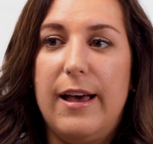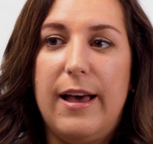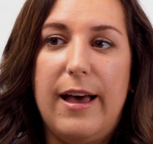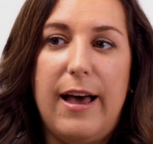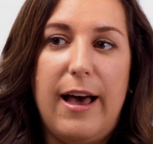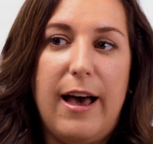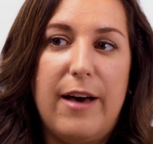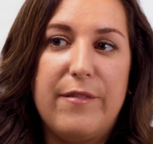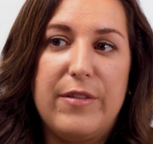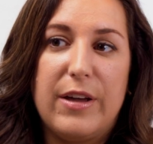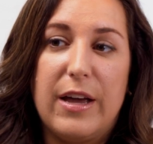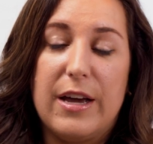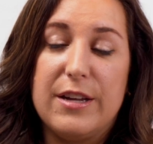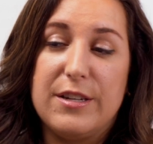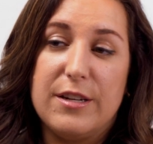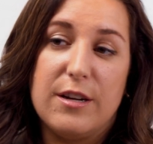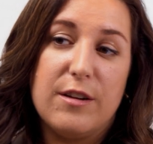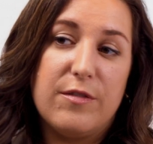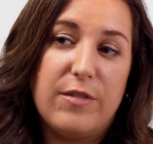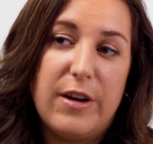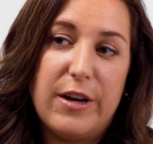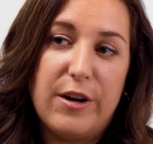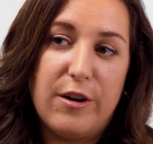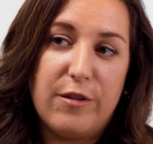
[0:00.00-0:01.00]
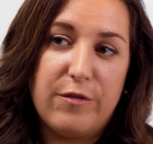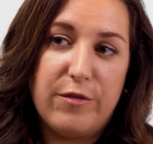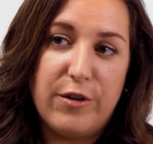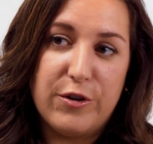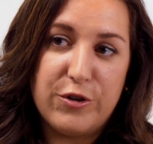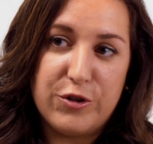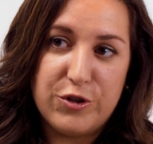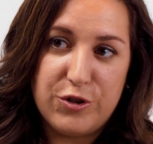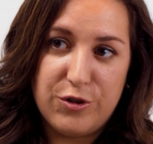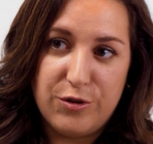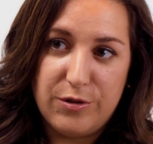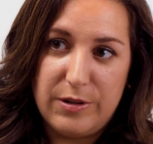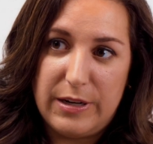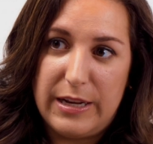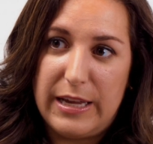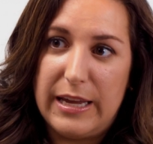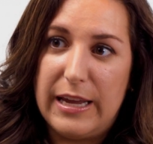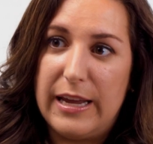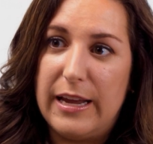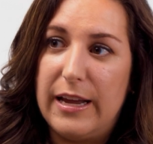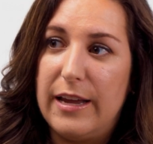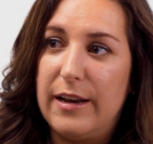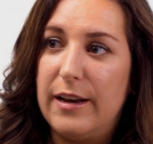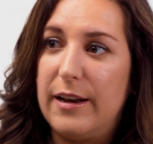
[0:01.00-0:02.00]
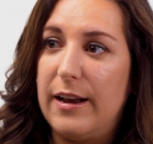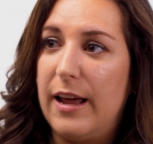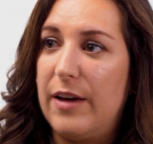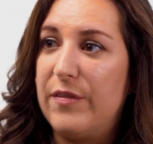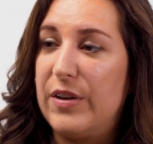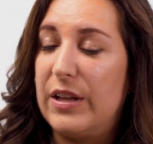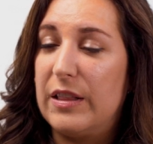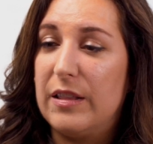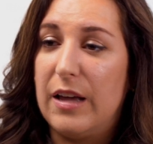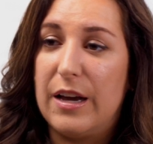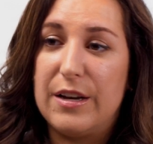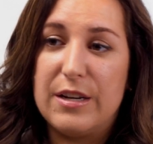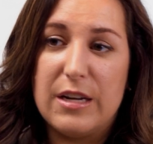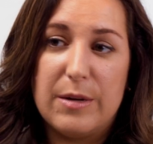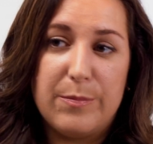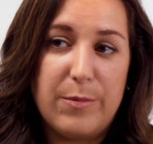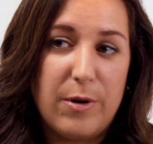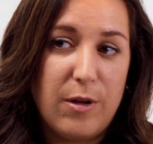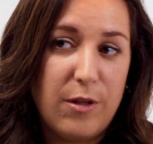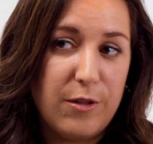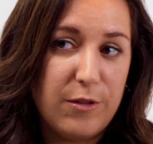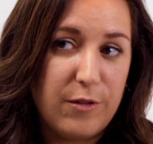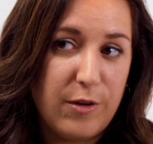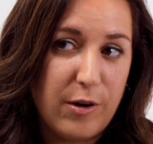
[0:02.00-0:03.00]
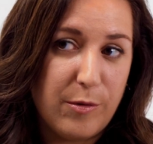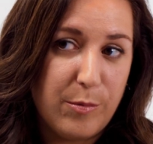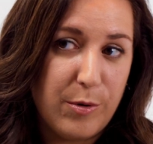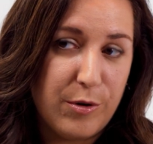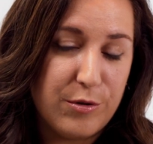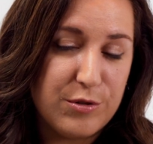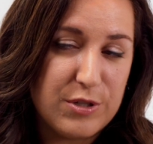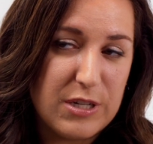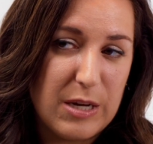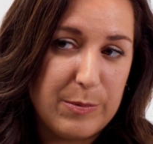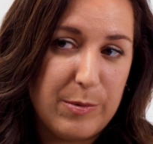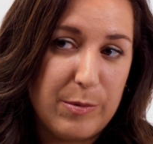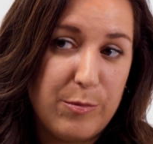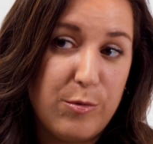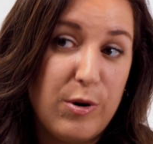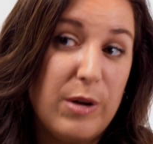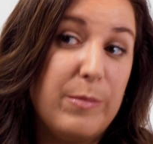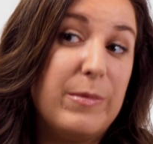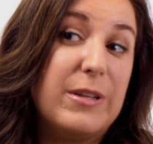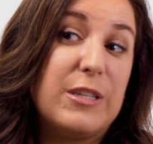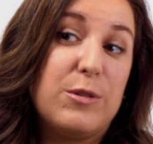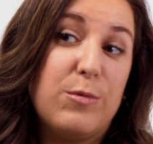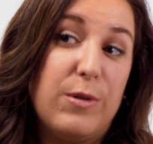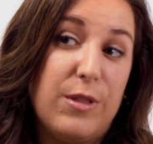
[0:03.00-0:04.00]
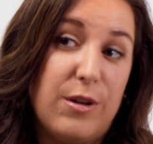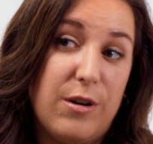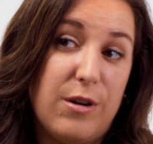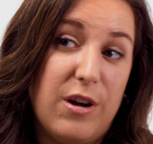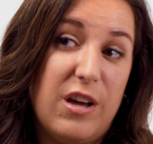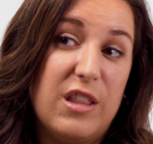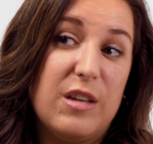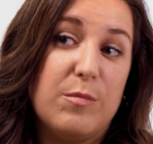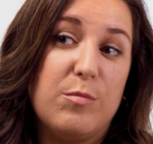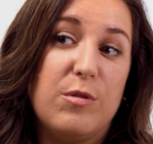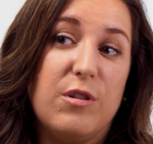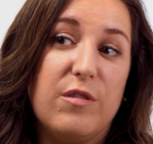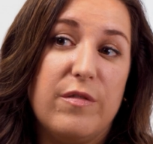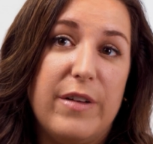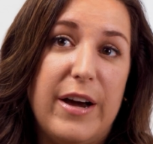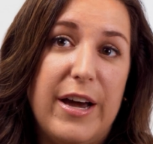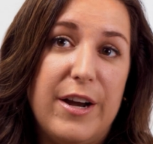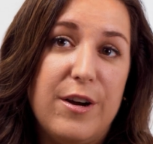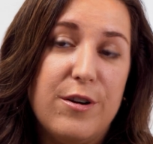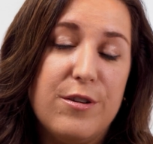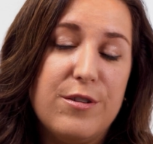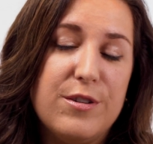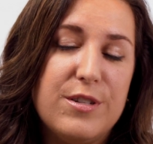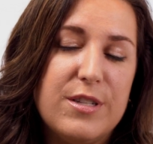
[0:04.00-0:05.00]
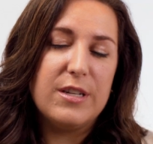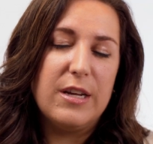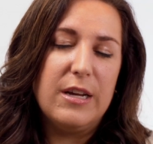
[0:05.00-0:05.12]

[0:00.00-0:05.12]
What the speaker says: having identified our functional need and having lined up all of our post-op appointments with our other providers,